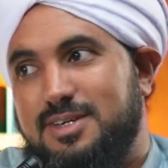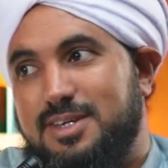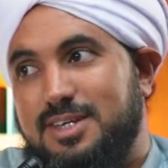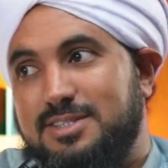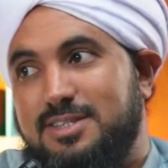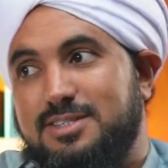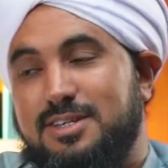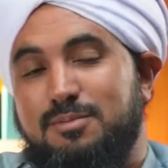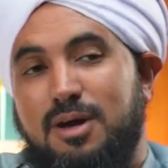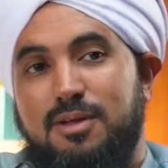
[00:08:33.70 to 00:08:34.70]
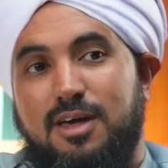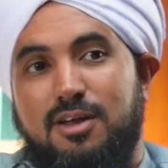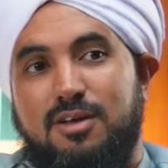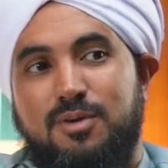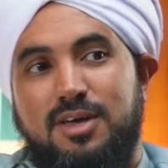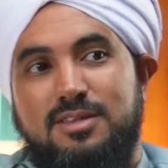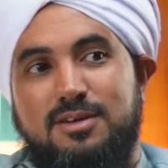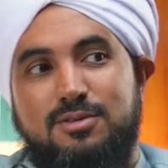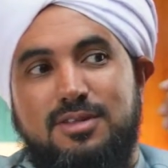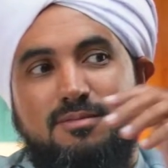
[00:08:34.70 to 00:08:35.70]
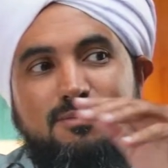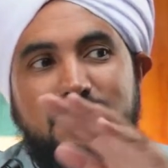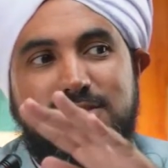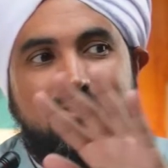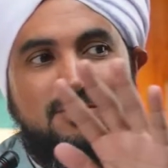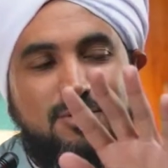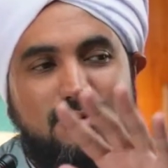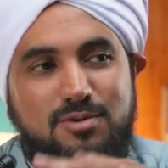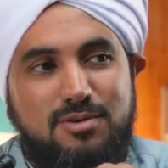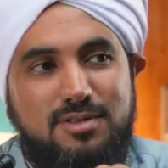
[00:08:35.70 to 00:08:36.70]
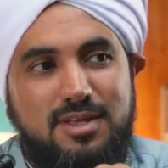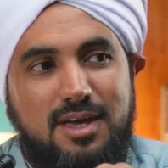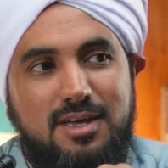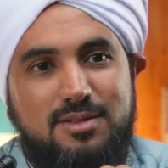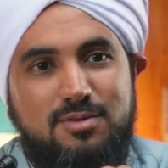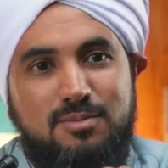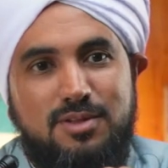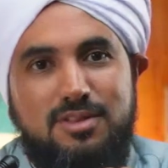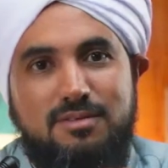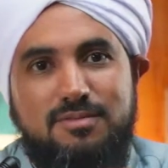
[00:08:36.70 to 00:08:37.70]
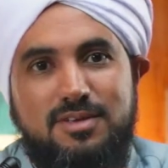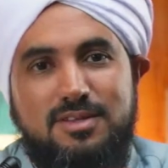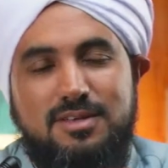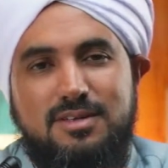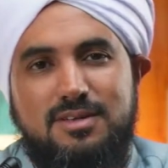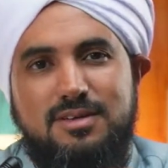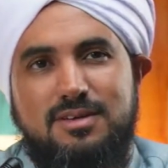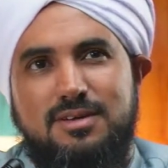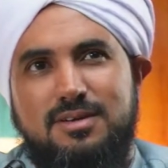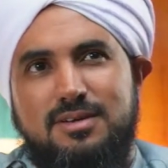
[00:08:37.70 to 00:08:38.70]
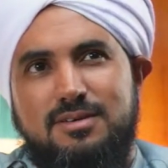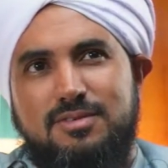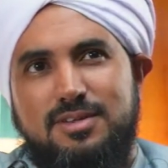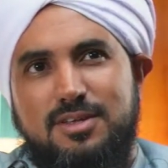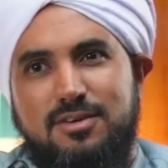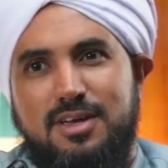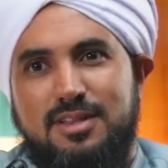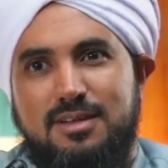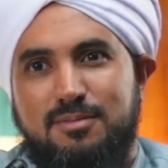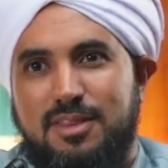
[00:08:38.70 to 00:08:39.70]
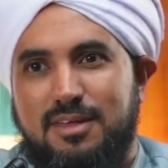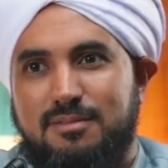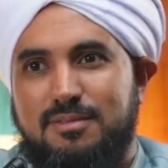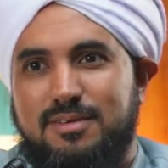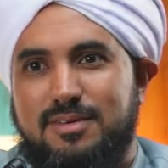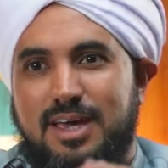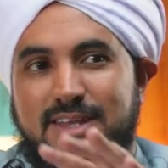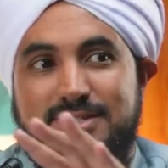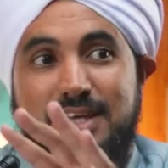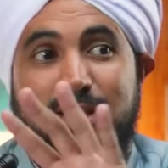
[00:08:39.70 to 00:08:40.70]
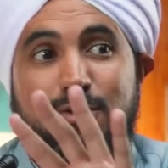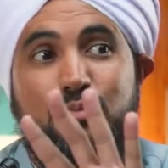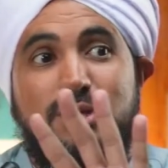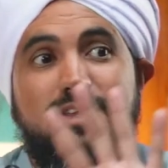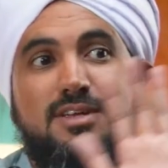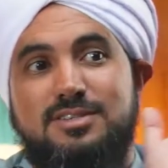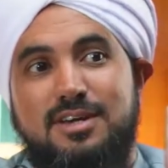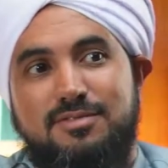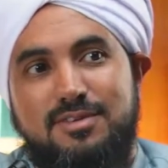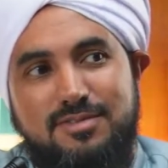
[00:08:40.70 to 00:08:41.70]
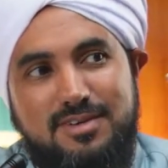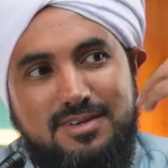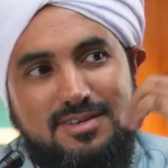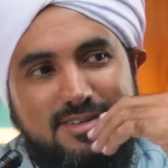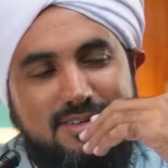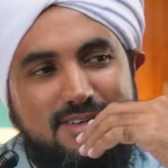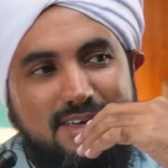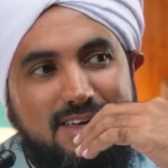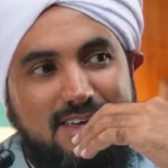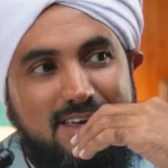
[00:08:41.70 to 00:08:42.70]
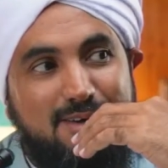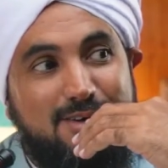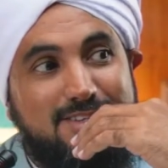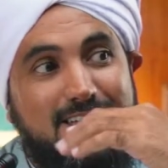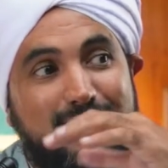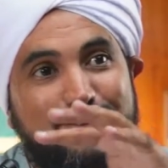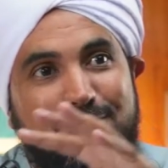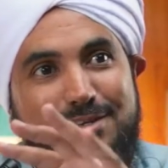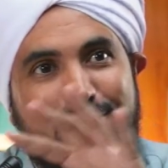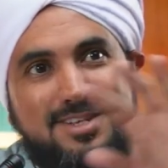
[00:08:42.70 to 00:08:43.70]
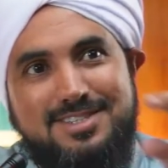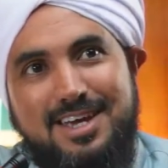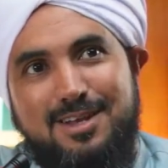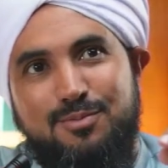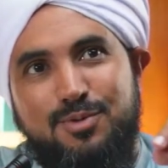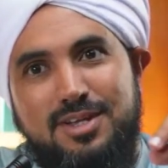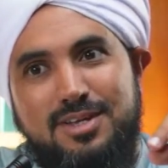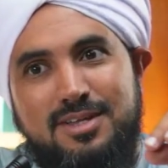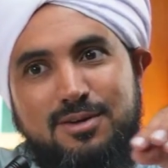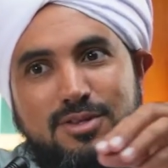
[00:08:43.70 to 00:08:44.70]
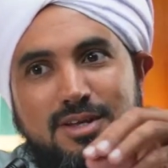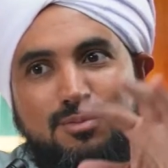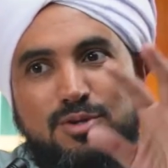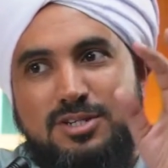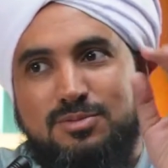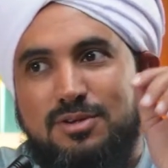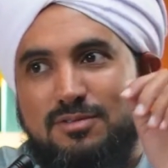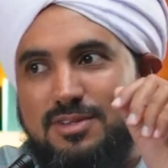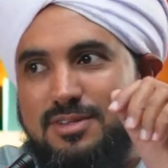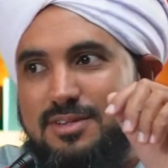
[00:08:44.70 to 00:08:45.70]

His teacher, Imam al-Haramain, wrote a massive book called Nihayat al-Matlab fi Dirayat al-Madhab, an encyclopedia in Shafi'i. Imam Ghazali took his own encyclopedia and wrote an abridgment of it.